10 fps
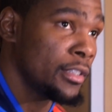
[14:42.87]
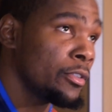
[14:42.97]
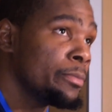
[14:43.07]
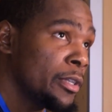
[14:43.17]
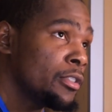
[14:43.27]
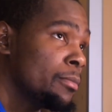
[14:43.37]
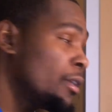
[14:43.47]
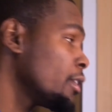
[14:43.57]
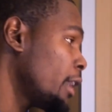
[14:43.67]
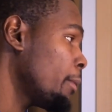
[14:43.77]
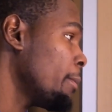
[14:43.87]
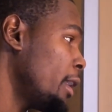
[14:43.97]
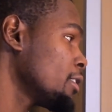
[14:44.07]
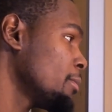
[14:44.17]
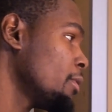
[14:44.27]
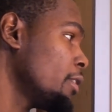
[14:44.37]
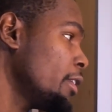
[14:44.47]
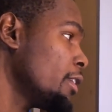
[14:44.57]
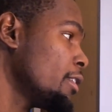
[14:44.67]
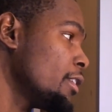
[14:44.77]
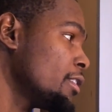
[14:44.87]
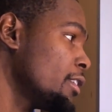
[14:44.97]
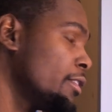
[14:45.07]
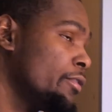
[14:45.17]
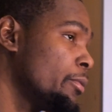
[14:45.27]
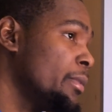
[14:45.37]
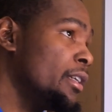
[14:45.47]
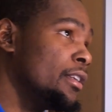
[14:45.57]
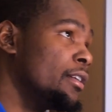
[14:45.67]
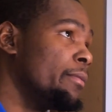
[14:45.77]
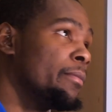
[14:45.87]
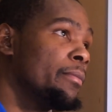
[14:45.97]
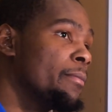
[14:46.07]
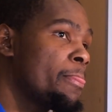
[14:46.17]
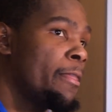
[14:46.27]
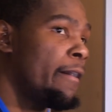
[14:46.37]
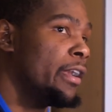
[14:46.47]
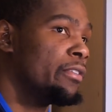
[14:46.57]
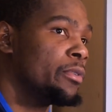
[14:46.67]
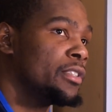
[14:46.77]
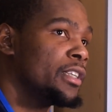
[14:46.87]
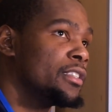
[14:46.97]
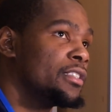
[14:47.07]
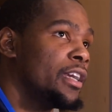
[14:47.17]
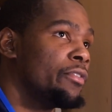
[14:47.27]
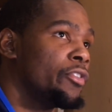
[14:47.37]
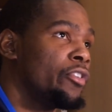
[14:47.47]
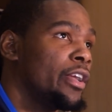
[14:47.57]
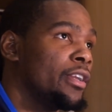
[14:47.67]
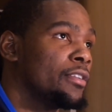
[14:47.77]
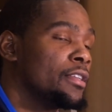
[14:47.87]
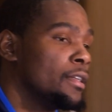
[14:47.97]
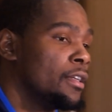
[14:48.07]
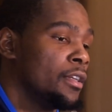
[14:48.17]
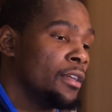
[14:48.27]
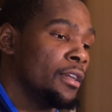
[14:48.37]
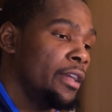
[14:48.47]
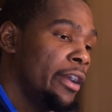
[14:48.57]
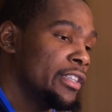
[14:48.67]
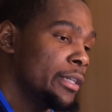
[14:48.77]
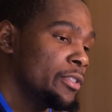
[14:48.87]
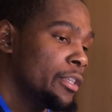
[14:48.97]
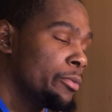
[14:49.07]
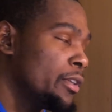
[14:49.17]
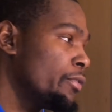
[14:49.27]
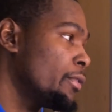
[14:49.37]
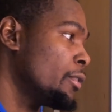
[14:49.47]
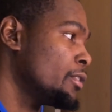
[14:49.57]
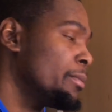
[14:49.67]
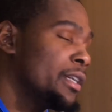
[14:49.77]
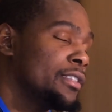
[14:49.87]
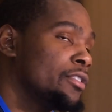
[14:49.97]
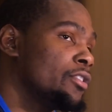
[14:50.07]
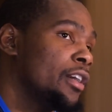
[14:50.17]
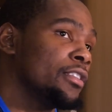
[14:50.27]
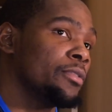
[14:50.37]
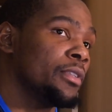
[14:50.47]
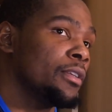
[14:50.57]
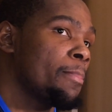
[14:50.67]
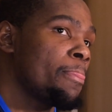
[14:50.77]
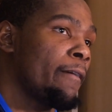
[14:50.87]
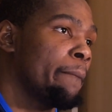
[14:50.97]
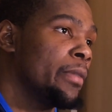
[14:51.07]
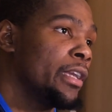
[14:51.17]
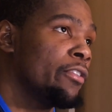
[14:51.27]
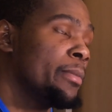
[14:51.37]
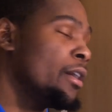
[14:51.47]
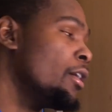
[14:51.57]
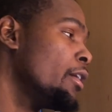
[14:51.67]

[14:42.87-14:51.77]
something special about the game of basketball. Yeah, that's it for me. You know, I never want to take this game for granted. every time I step on that floor is a blessing. So I just want to give it my